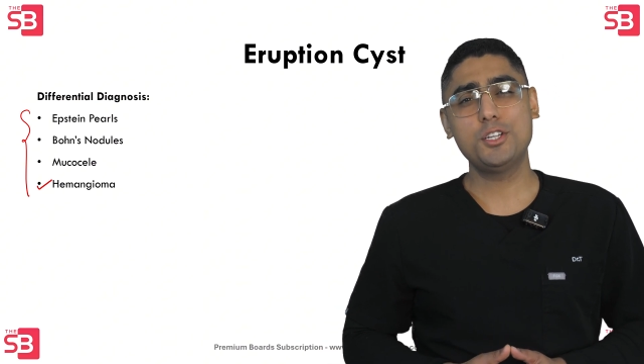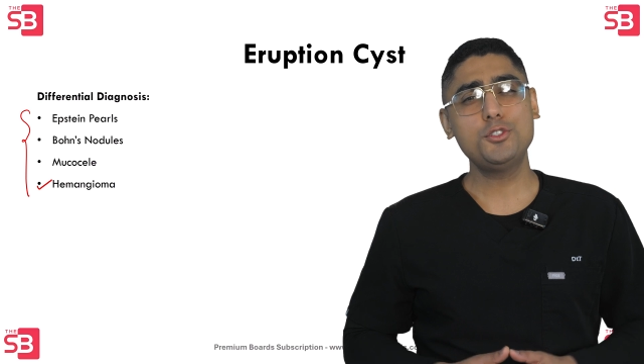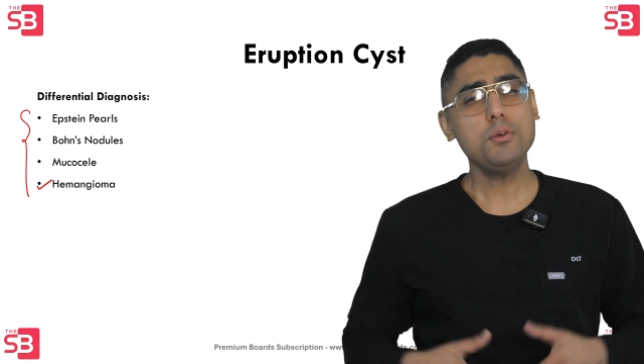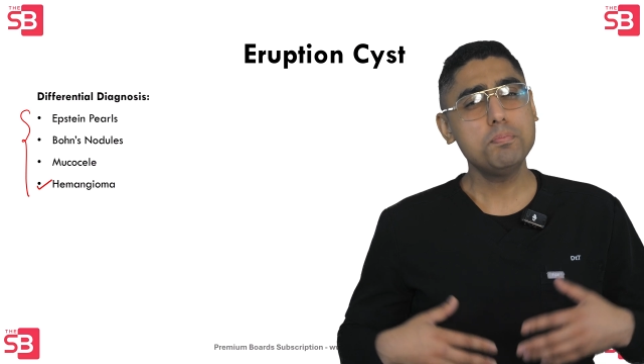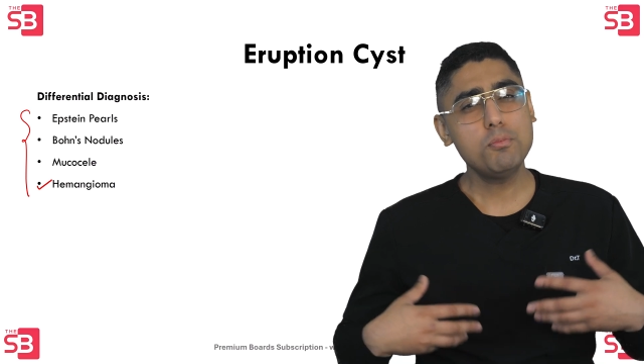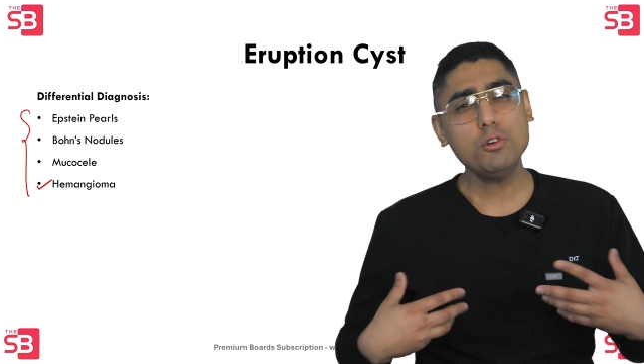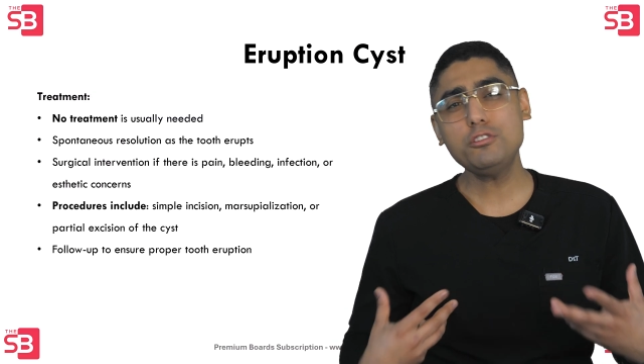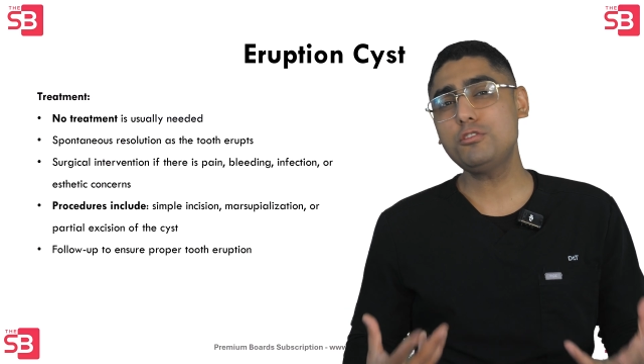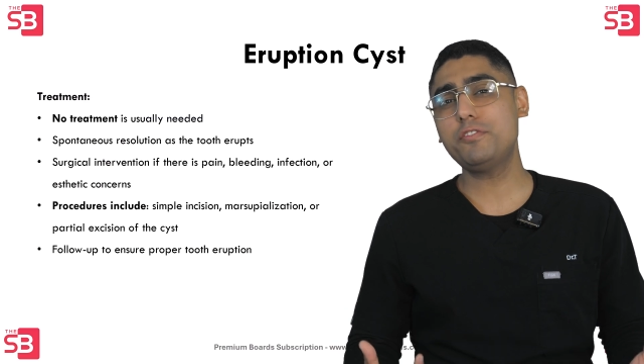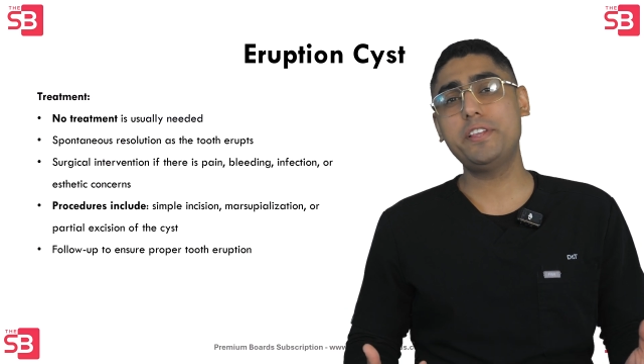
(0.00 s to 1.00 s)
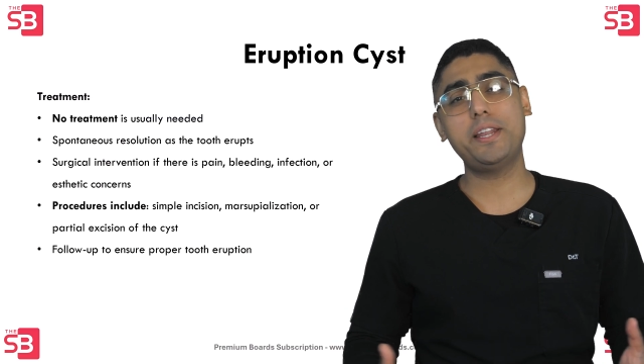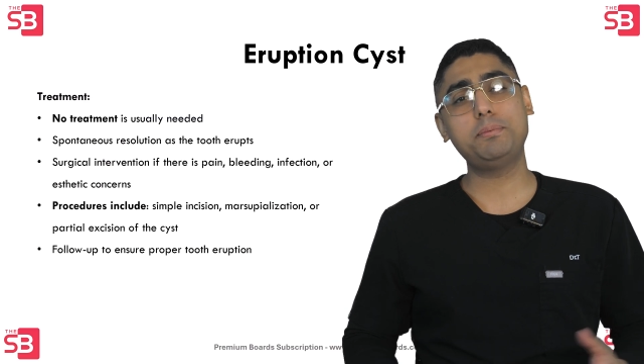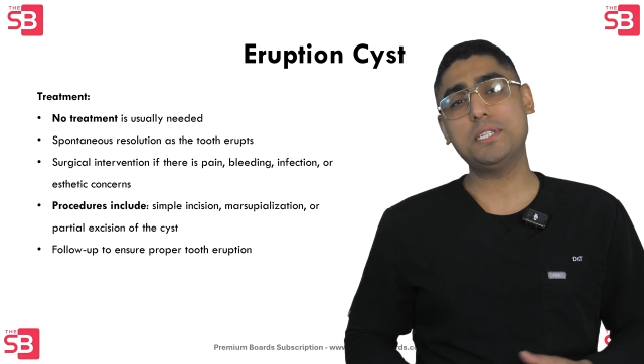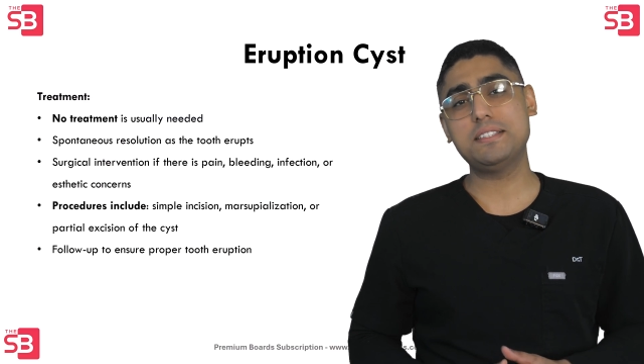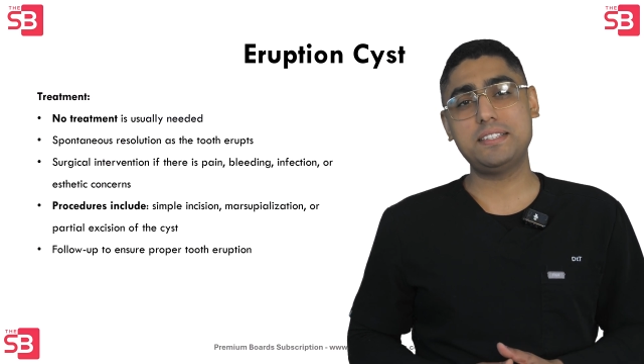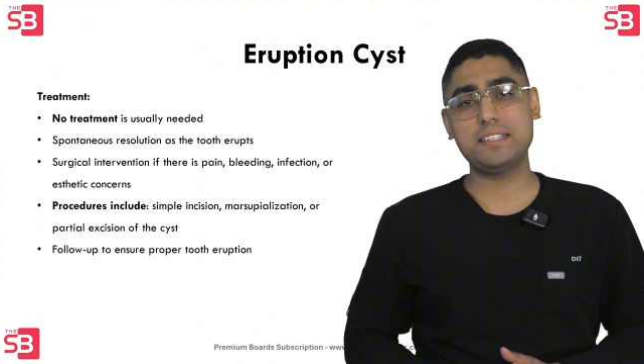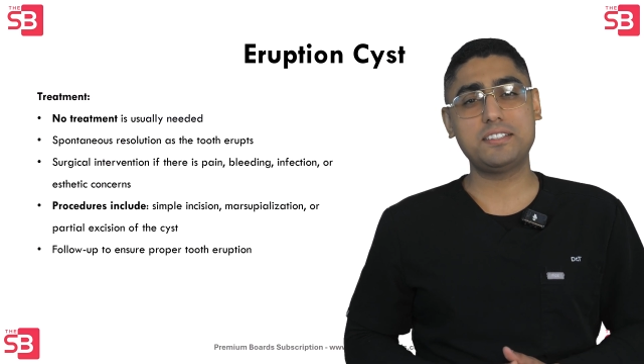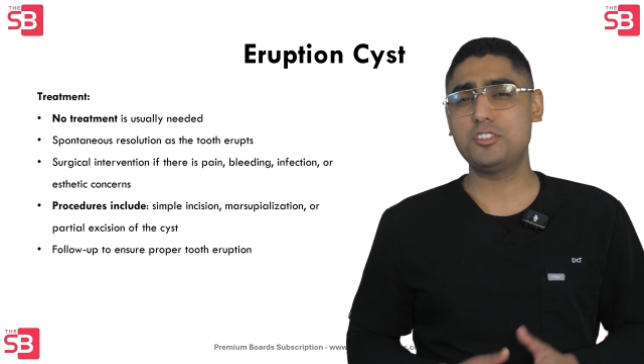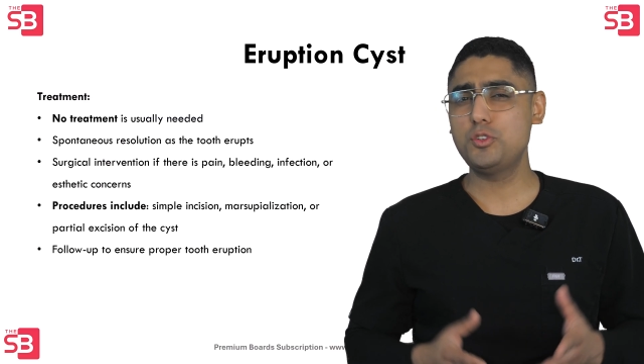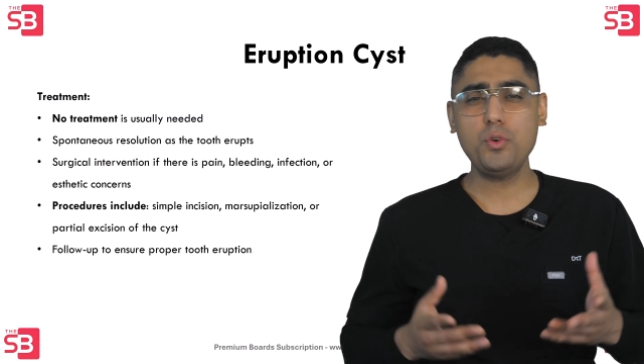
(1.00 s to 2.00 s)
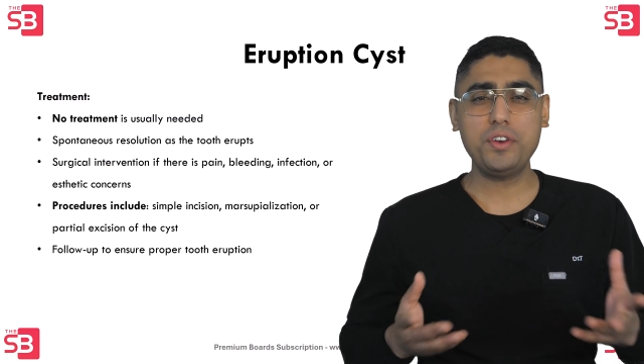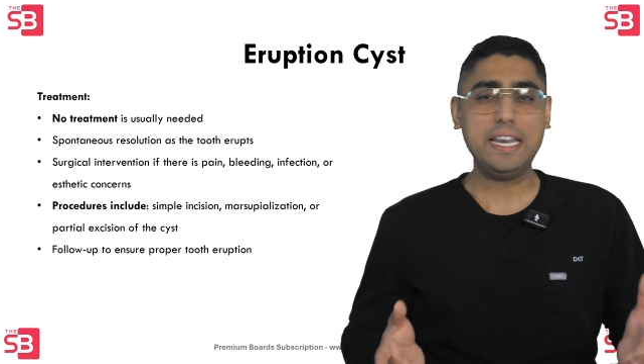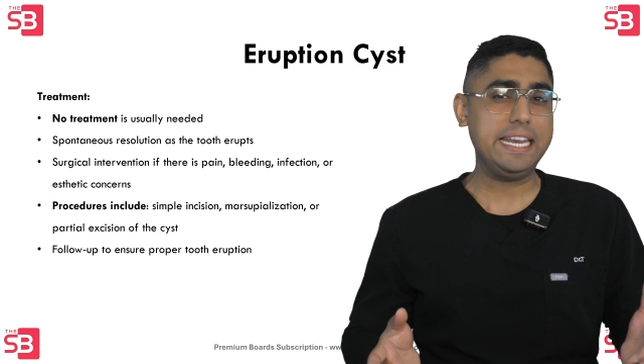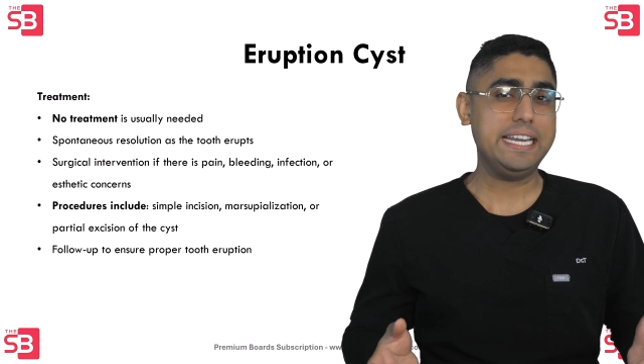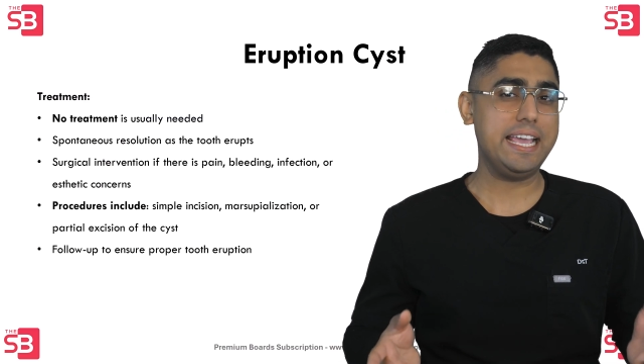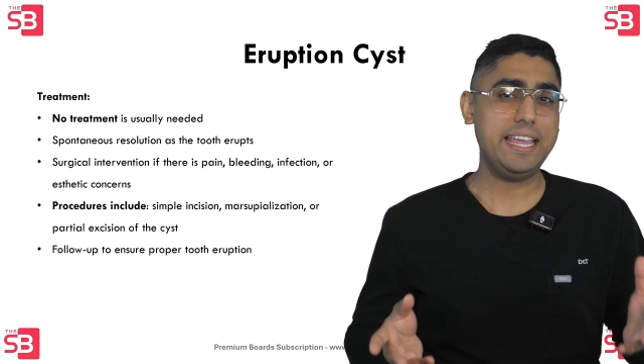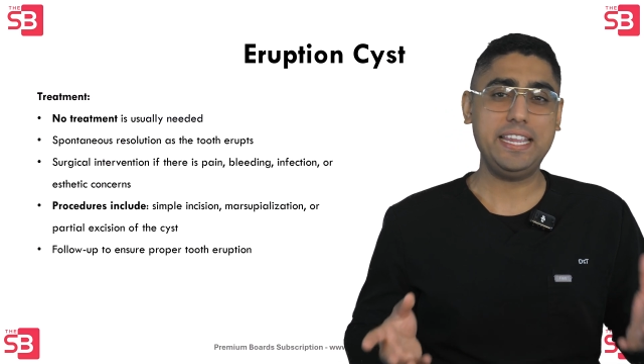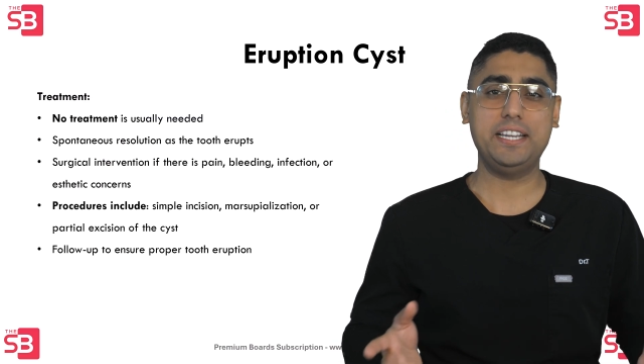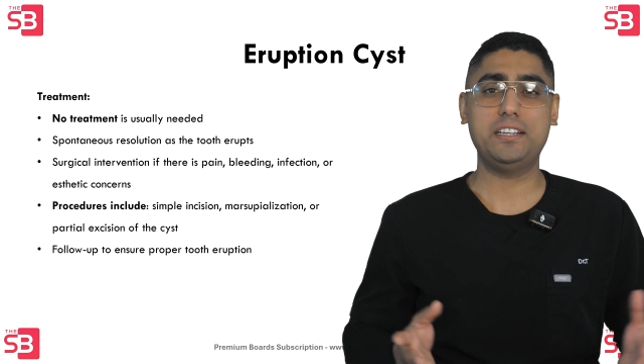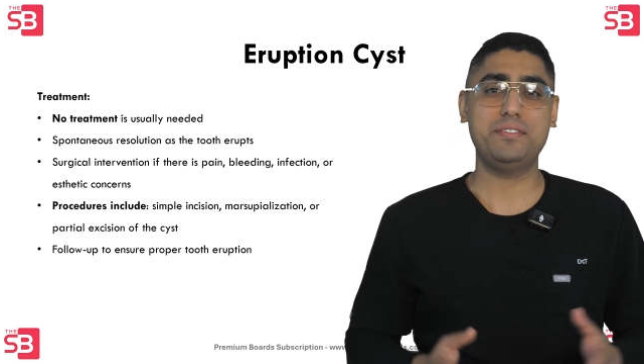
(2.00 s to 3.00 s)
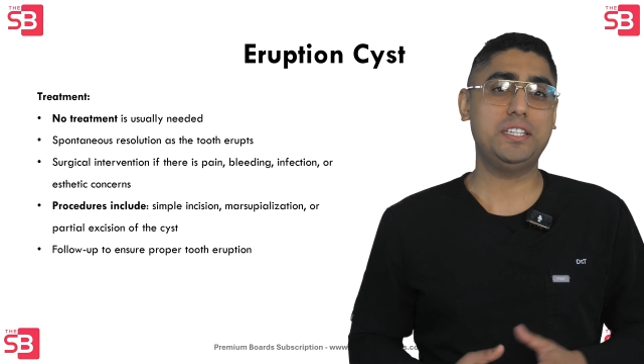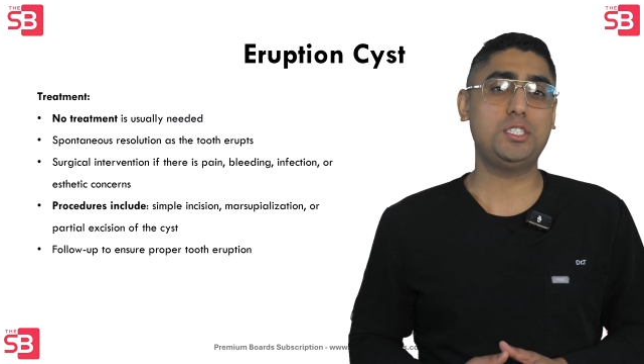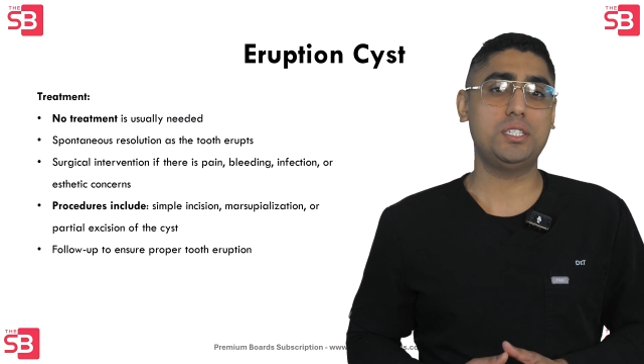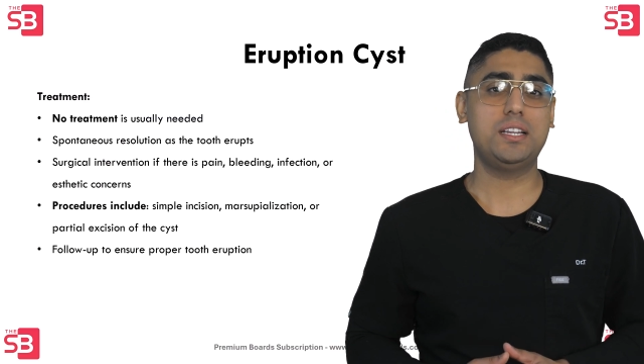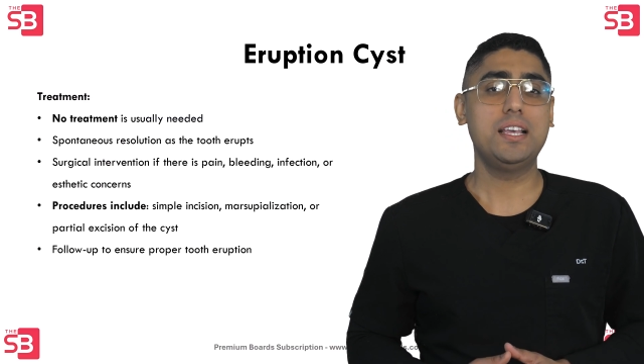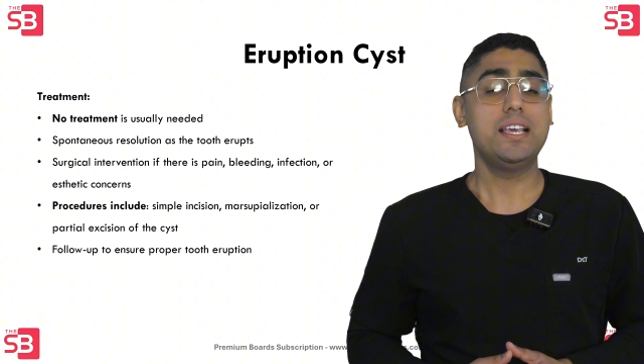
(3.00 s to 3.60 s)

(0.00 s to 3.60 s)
So most of the eruption cysts don't really need any intervention.